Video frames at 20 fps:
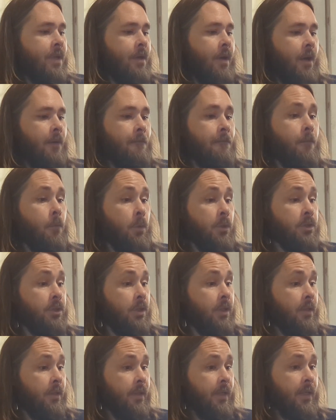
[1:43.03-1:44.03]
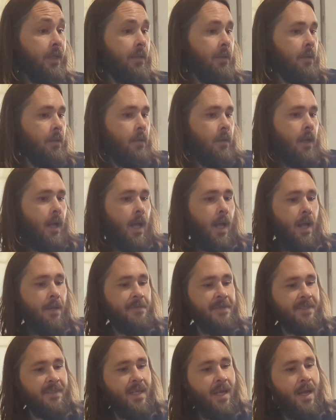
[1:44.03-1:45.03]
Unfortunately,
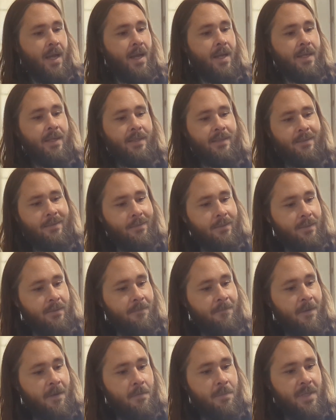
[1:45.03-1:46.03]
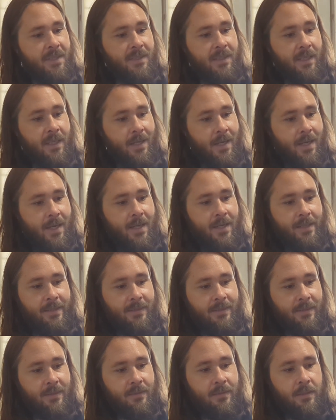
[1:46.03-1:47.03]
this guy, he's a very busy guy.
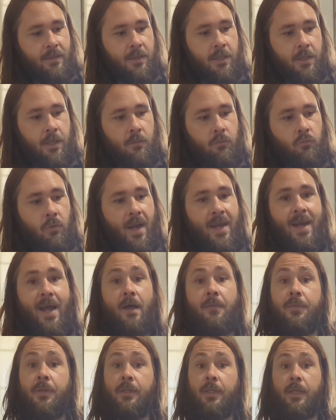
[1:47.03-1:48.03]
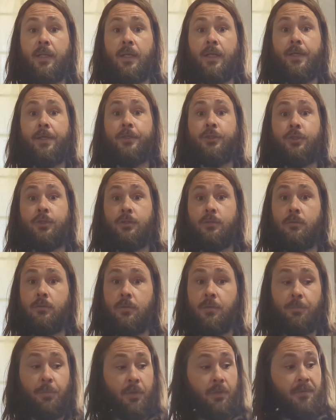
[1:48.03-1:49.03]
He's gonna write out the lineage,
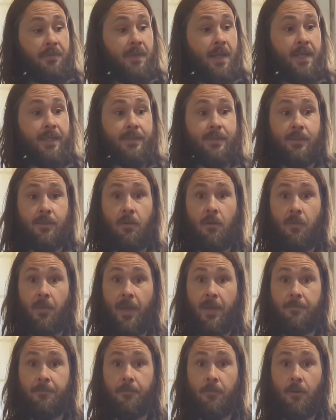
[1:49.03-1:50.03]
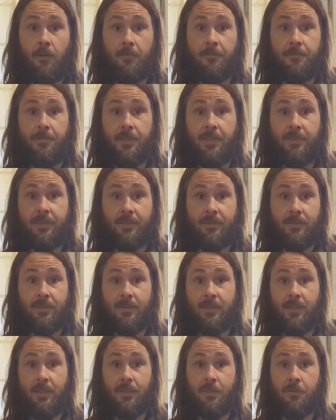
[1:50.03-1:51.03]
the birth dates, and all that for all of these and
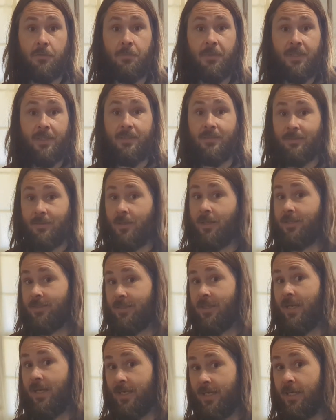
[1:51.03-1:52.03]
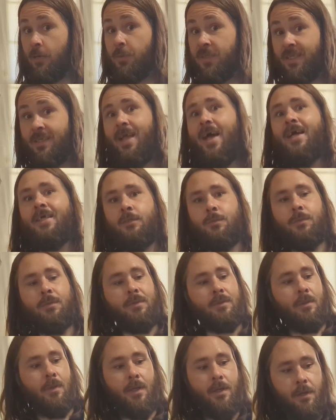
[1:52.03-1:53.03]
send it to me. He did it with the last one,
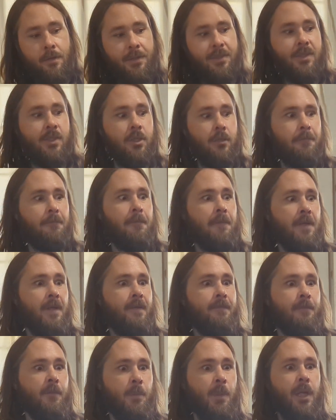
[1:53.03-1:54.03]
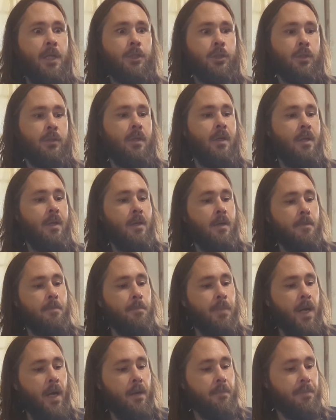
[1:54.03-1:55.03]
so I know he's good for the information.
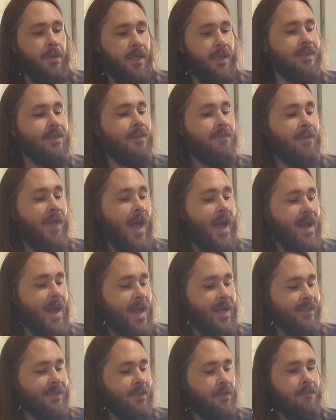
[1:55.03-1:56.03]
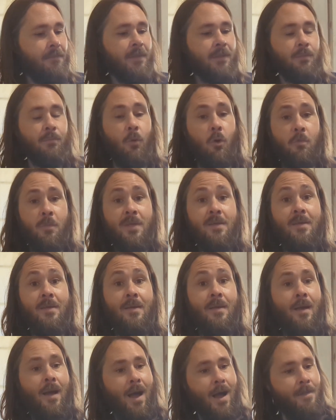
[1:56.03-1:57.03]
But because of that, as of this moment,
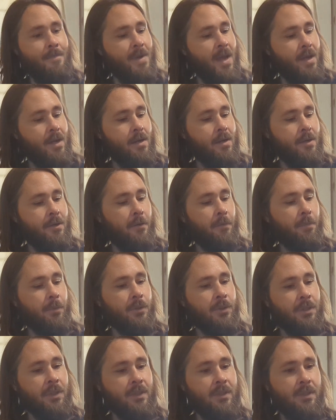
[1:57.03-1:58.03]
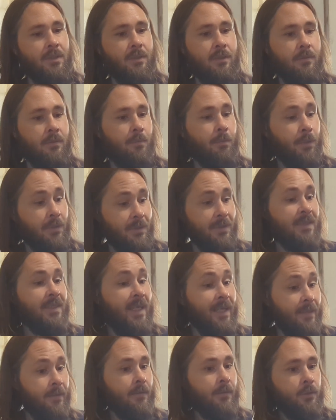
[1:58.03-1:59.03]
I'm not
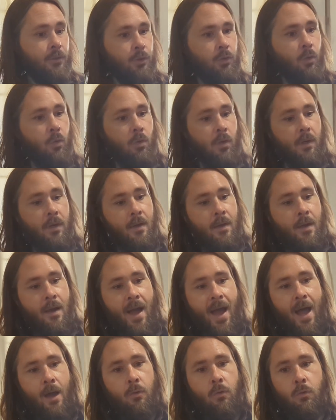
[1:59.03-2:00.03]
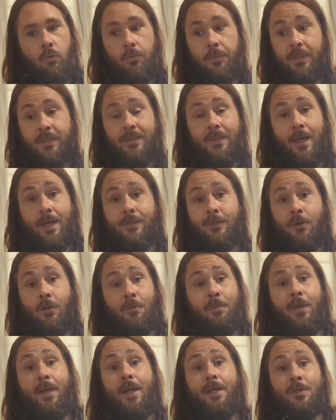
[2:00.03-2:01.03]
100% sure how old these guys are,
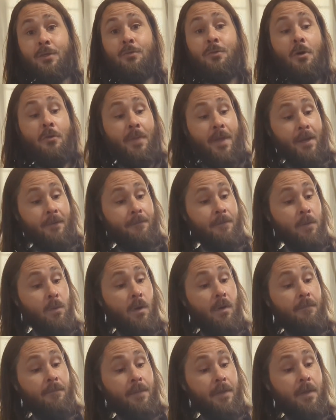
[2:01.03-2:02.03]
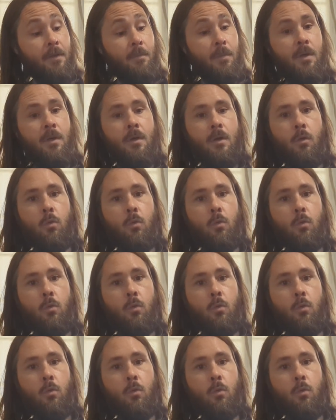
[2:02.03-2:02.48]
but I do know that a few of them